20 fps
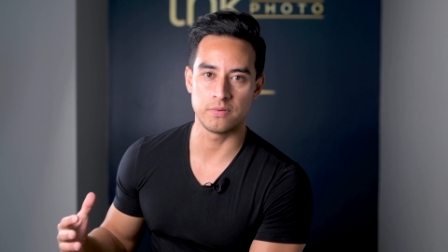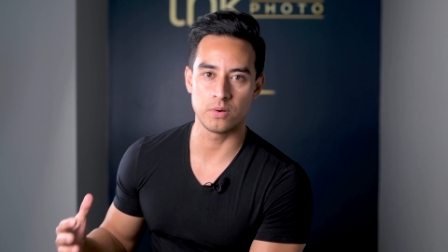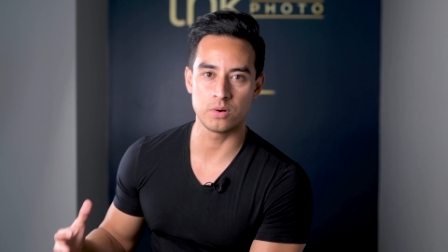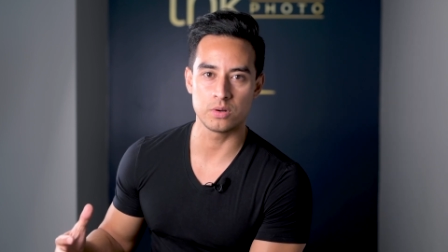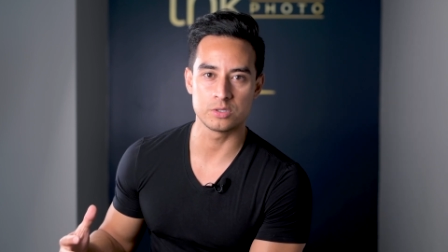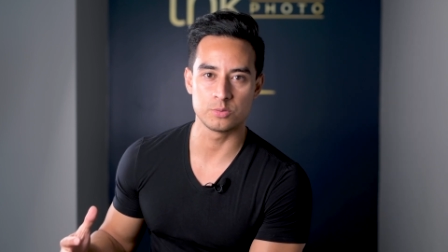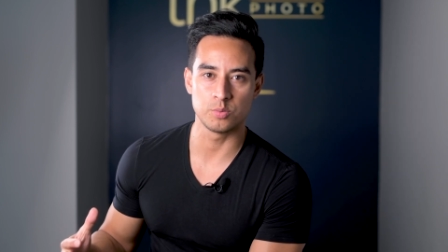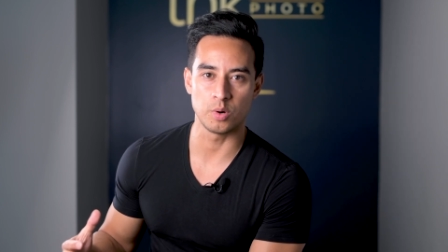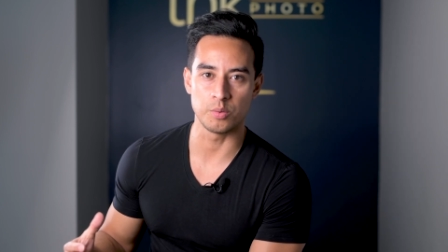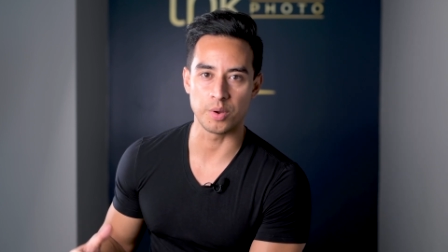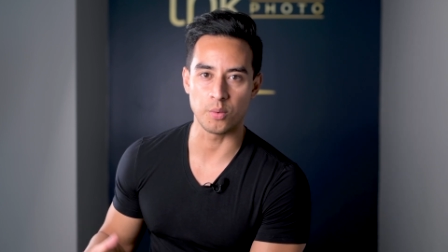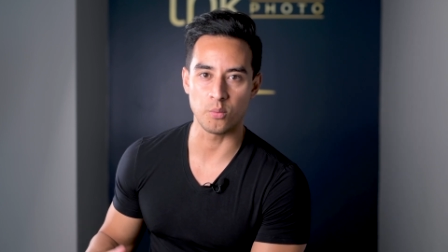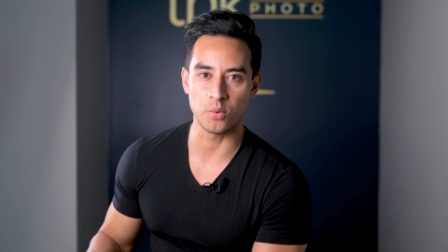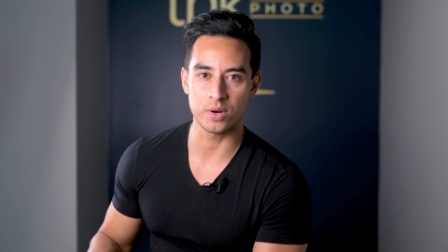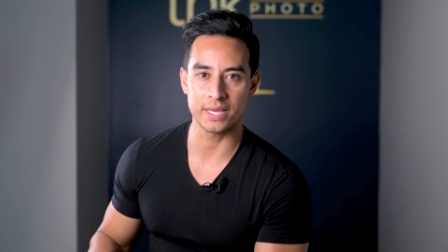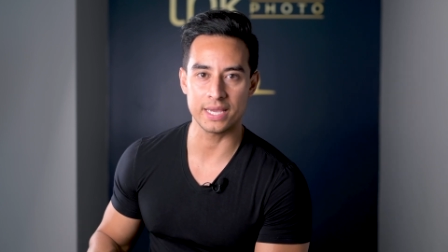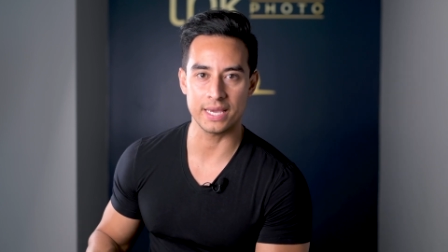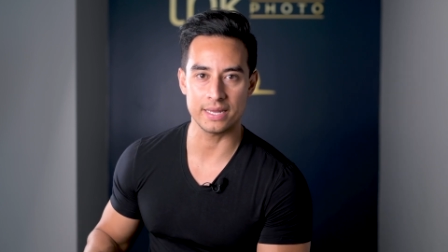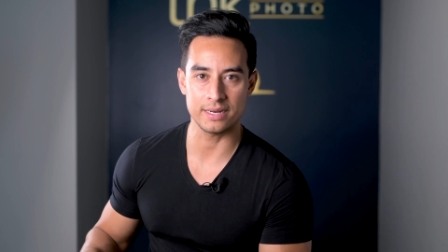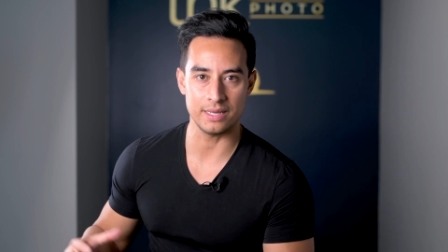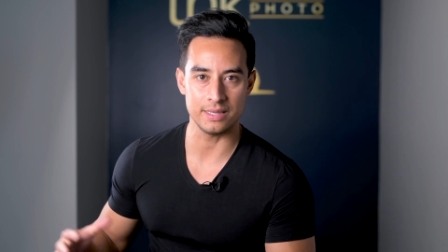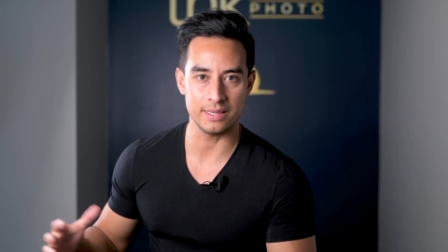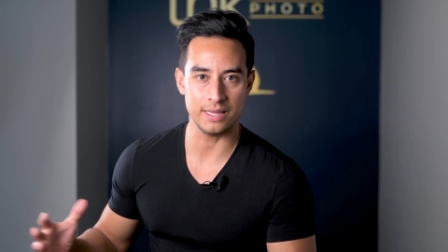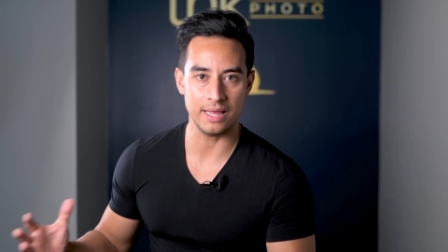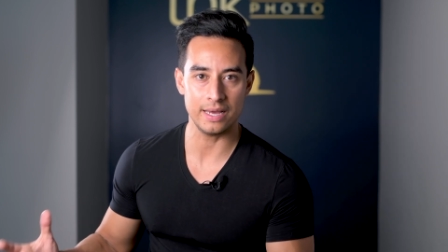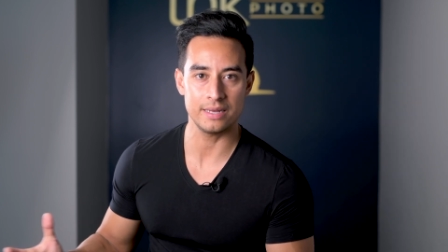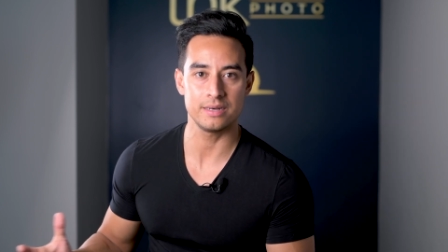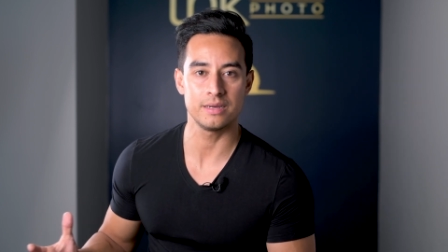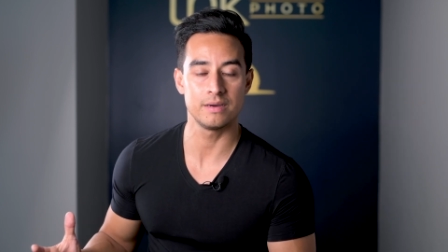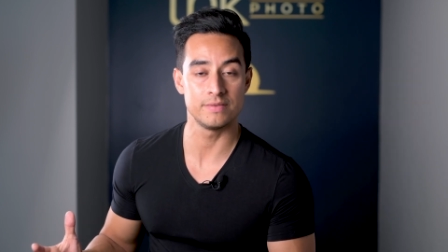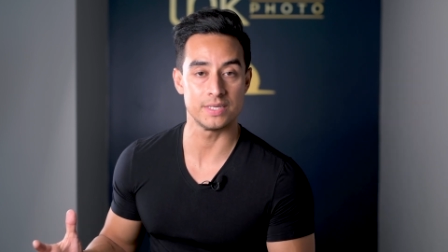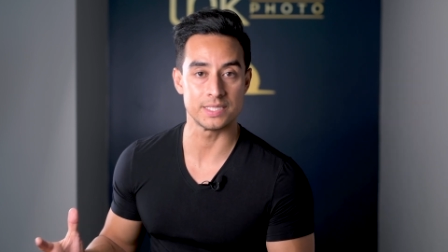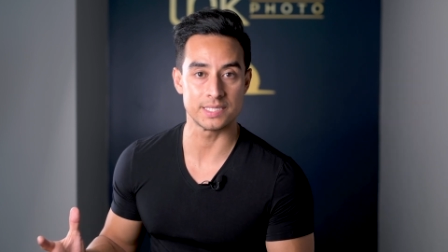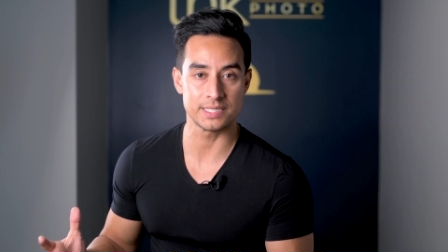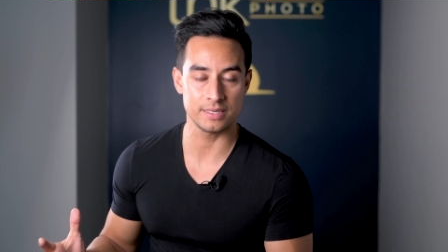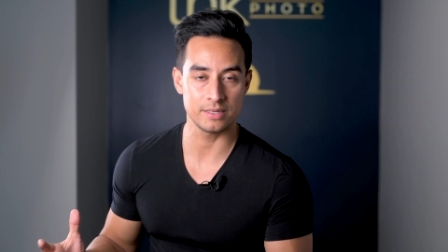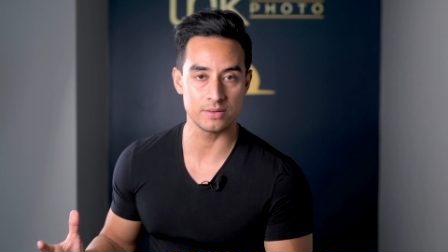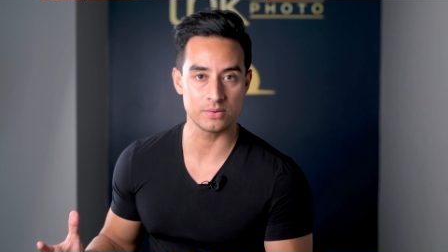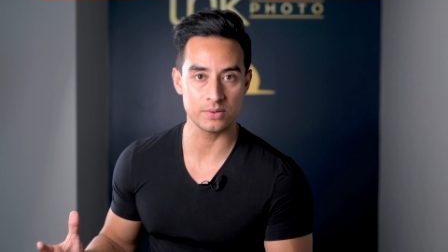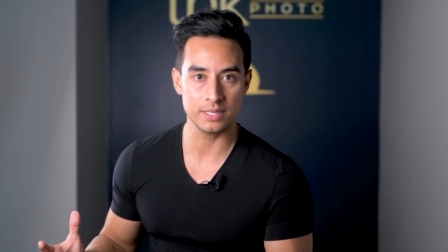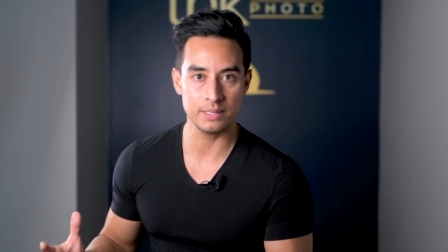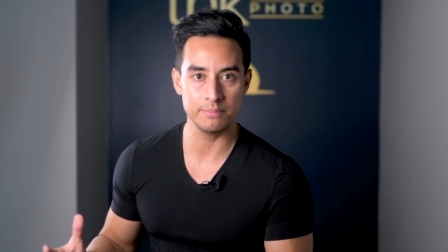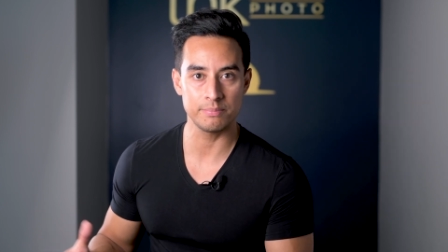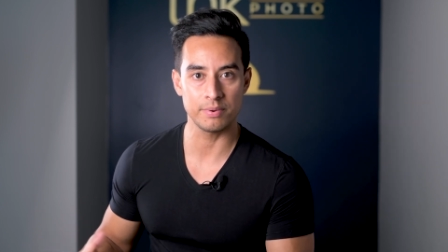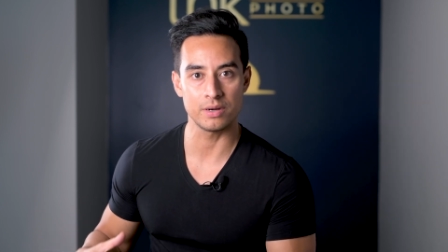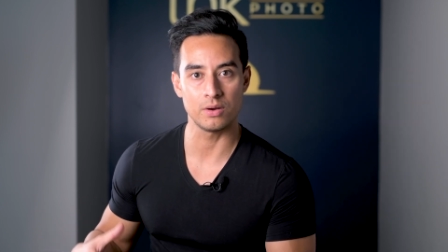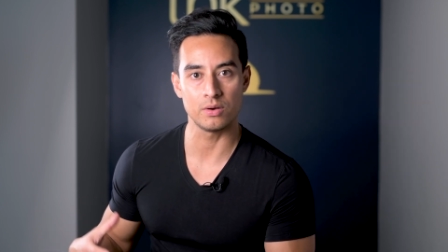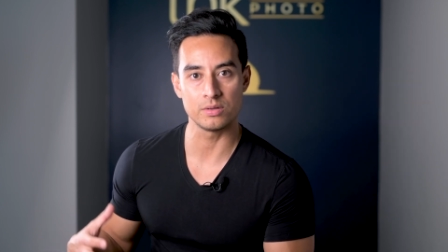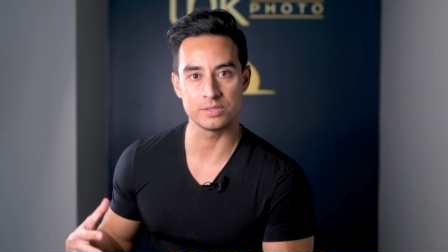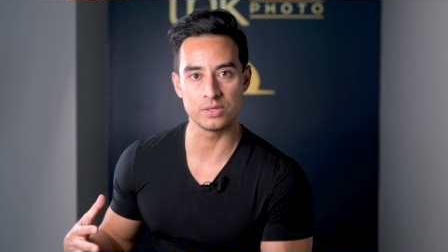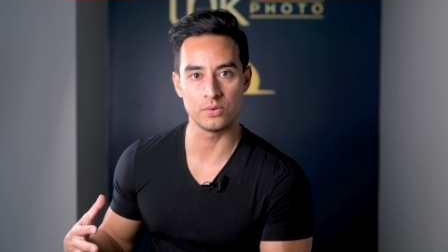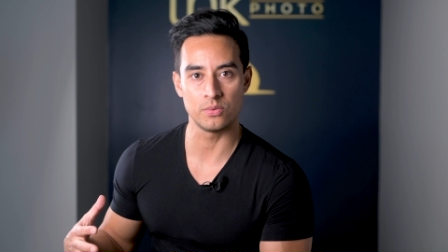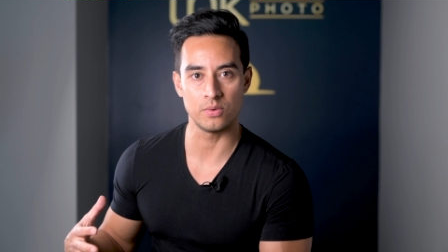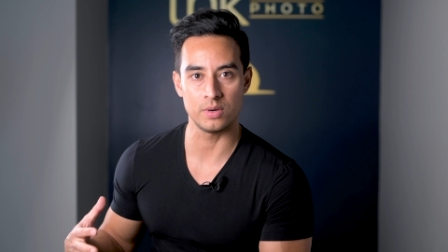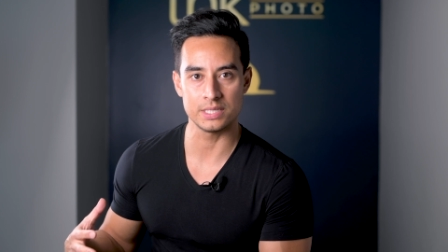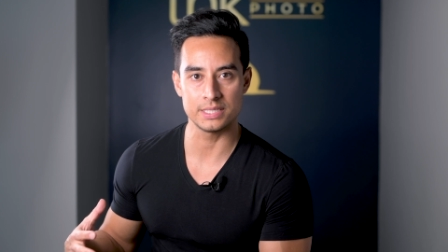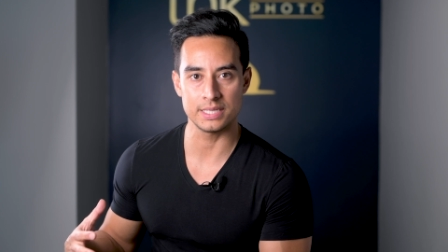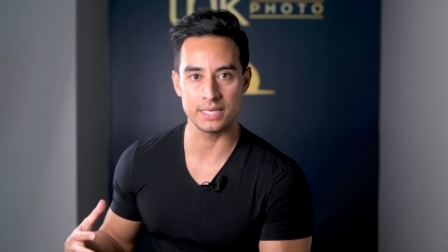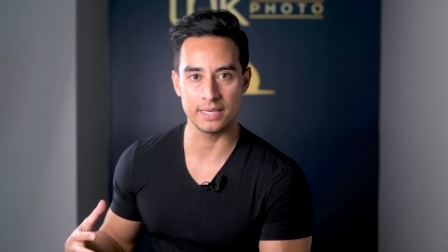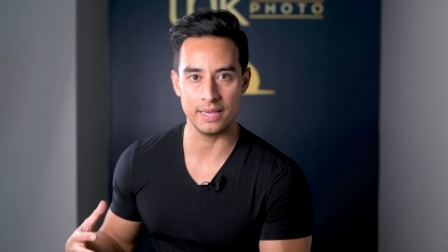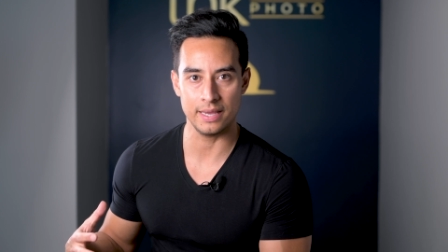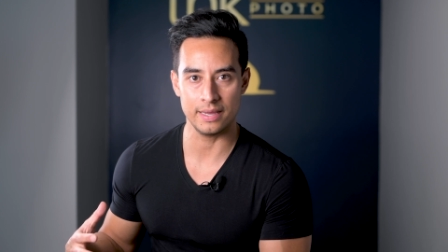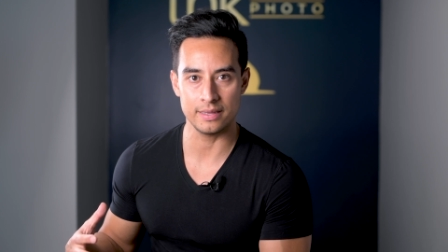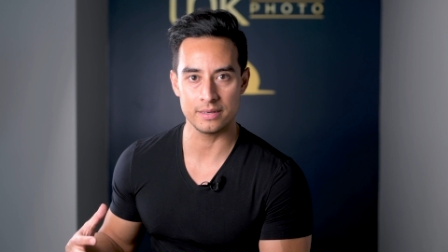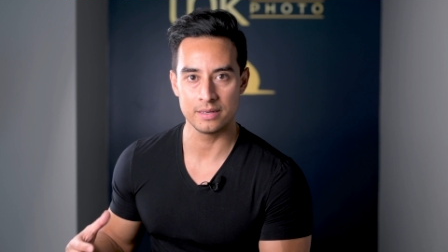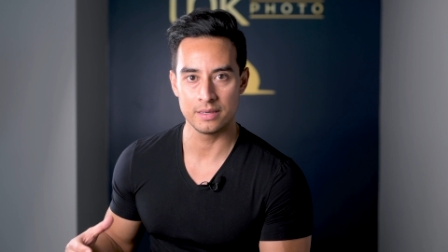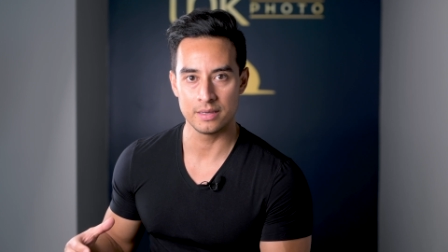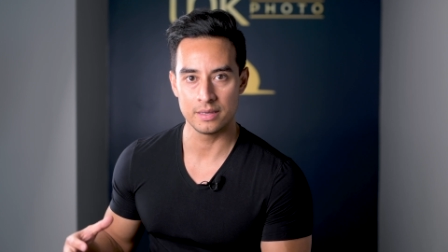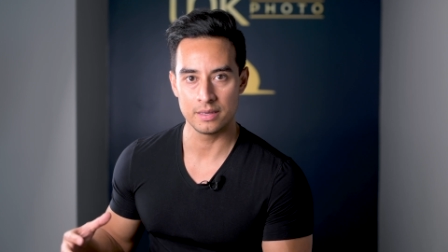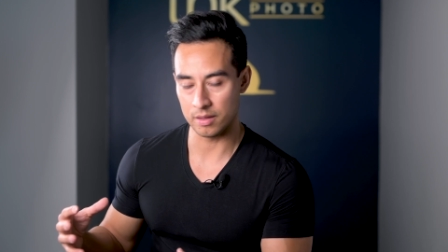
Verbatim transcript: photos where we want to get a lot of the scenery, but also want to get